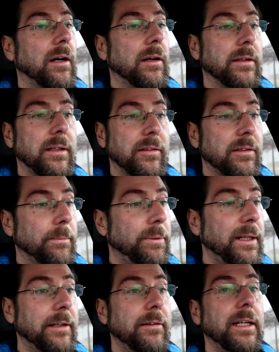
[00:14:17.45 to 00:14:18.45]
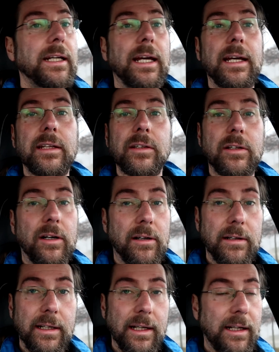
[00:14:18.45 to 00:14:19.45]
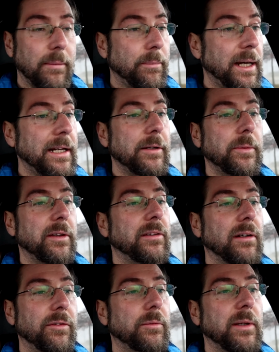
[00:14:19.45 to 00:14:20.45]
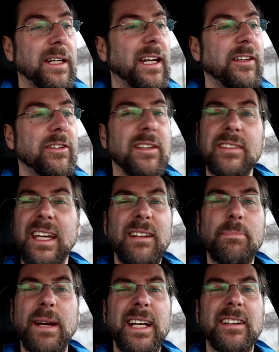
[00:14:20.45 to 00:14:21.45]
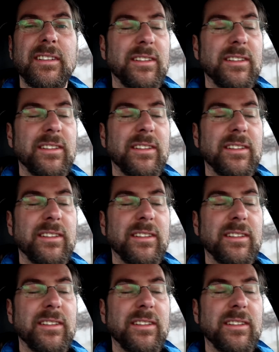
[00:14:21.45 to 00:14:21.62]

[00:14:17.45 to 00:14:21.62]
are disappearing and the car getting better with software, it can just get better.